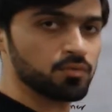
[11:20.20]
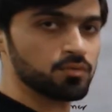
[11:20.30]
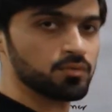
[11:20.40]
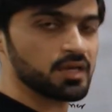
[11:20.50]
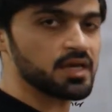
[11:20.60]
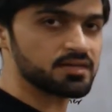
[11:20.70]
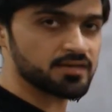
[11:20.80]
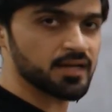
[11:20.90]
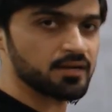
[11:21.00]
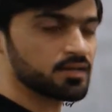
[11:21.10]
air
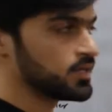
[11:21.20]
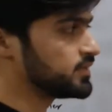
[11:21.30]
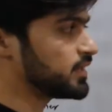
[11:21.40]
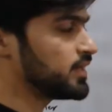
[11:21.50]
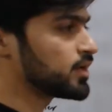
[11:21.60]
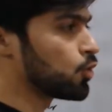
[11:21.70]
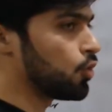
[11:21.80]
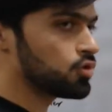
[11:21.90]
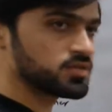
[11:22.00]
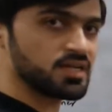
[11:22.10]
track. The air
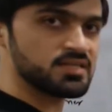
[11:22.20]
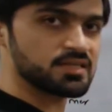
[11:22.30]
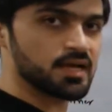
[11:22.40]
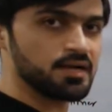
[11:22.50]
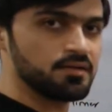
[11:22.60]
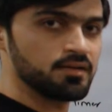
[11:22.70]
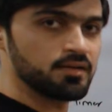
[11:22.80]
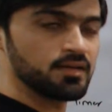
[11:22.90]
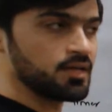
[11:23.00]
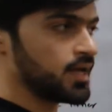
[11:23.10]
goes inside,
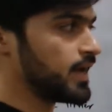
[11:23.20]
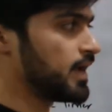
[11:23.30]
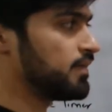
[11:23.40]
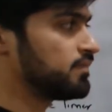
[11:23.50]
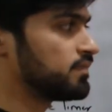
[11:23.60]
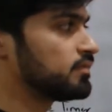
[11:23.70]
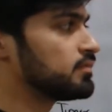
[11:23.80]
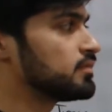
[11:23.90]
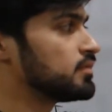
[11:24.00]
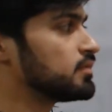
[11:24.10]
and
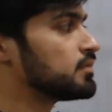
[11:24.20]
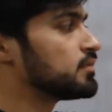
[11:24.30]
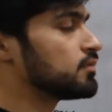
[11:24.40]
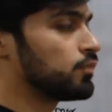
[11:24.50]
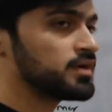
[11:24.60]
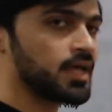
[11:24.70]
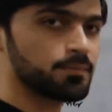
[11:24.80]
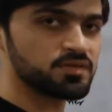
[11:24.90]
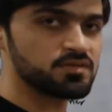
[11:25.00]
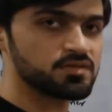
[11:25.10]
what
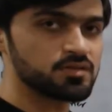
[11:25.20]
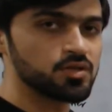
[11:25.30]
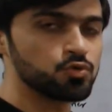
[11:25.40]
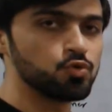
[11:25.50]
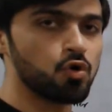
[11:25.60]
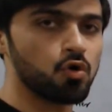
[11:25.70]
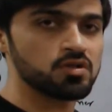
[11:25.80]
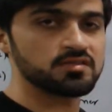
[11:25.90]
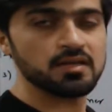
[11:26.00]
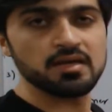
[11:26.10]
happens, through holes
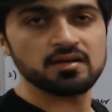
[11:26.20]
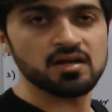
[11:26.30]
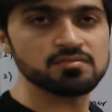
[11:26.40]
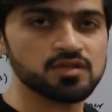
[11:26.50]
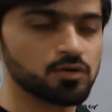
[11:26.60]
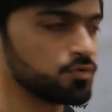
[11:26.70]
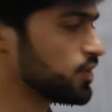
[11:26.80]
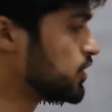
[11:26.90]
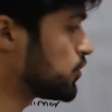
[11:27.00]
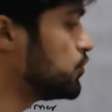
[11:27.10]
the air comes out.
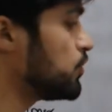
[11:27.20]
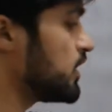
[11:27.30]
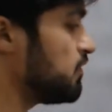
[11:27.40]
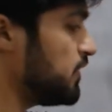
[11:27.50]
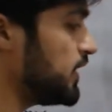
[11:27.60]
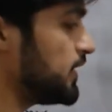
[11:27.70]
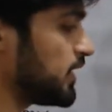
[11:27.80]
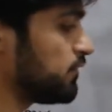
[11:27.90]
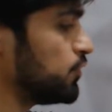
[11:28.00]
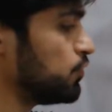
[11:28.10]
So you can feel it
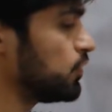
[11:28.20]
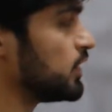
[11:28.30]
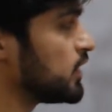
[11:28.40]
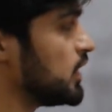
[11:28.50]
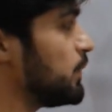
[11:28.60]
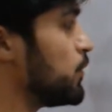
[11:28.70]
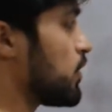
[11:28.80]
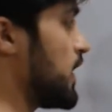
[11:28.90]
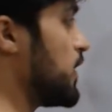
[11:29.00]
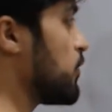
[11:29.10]
if you keep your
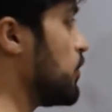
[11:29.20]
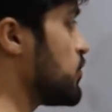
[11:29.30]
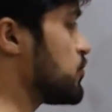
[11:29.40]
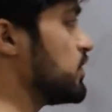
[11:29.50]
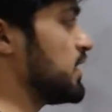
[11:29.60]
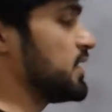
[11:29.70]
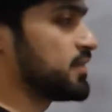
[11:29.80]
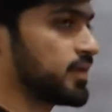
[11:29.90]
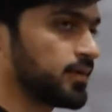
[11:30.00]
hand close to the air track.